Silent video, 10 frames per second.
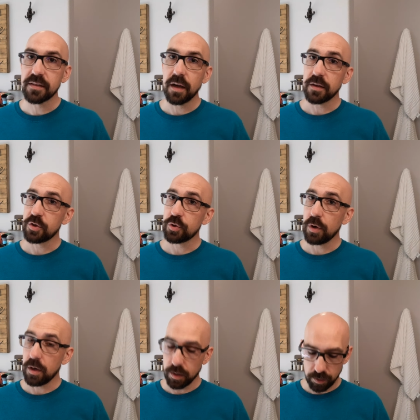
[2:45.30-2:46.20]
it's not as
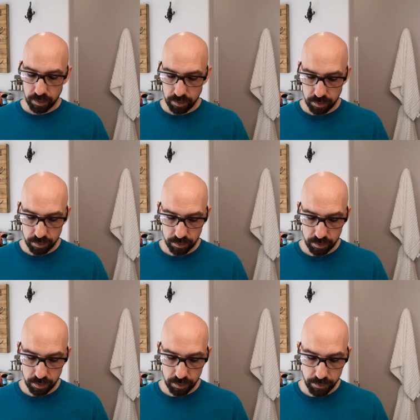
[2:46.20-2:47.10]
strong.
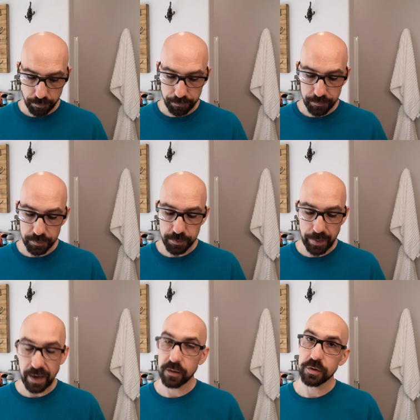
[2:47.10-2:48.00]
The, the, the
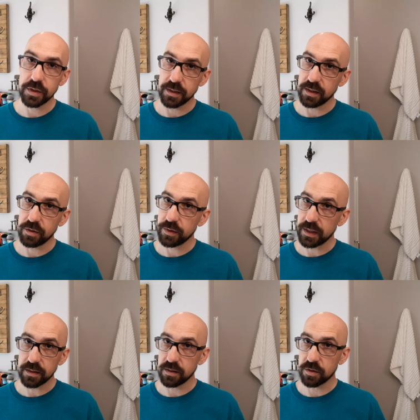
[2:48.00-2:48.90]
tobacco scent I don't
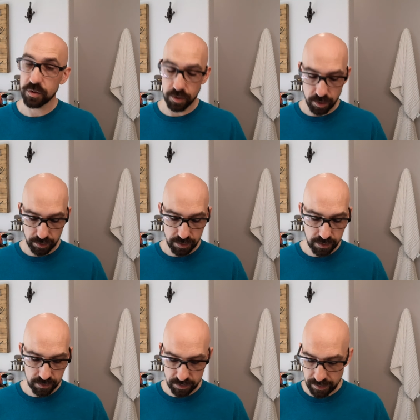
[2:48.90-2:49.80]
think is as strong in
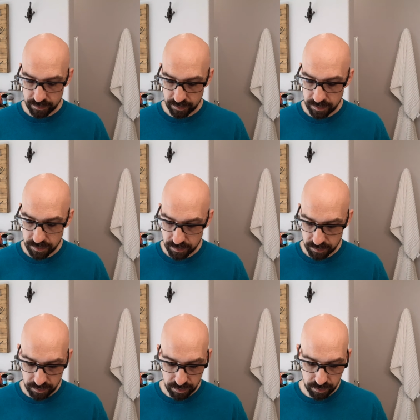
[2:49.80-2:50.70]
this as it
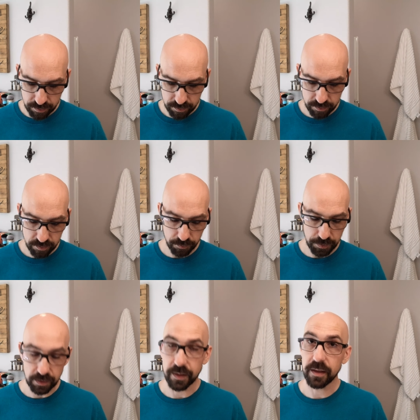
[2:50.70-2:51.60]
is in
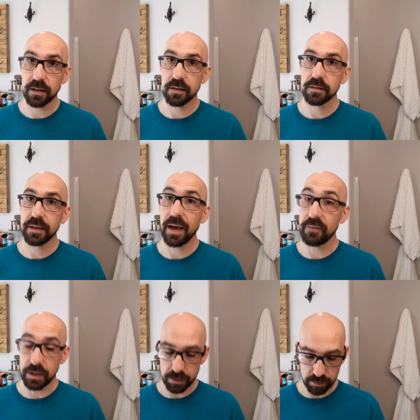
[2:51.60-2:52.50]
something like
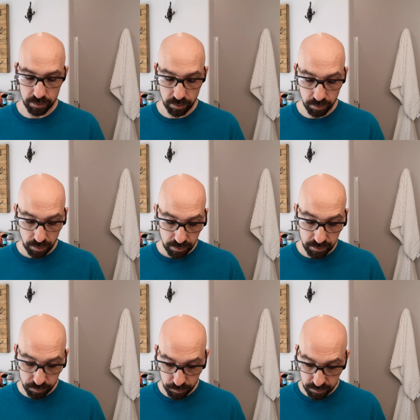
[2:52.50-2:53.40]
Cavendish. So
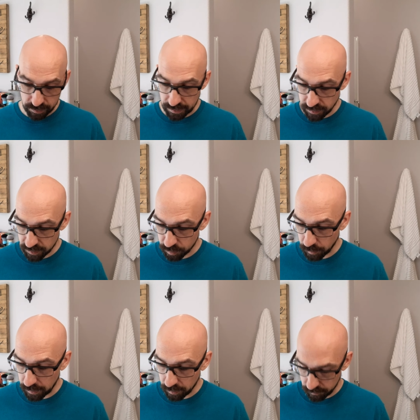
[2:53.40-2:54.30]
this one's nice as
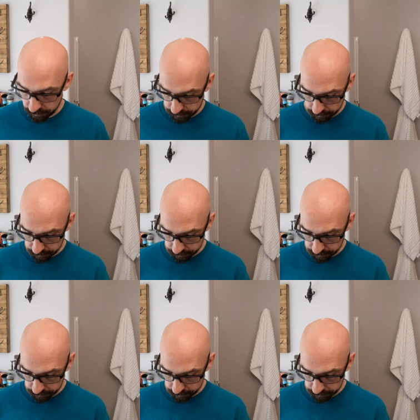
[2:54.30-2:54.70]
well.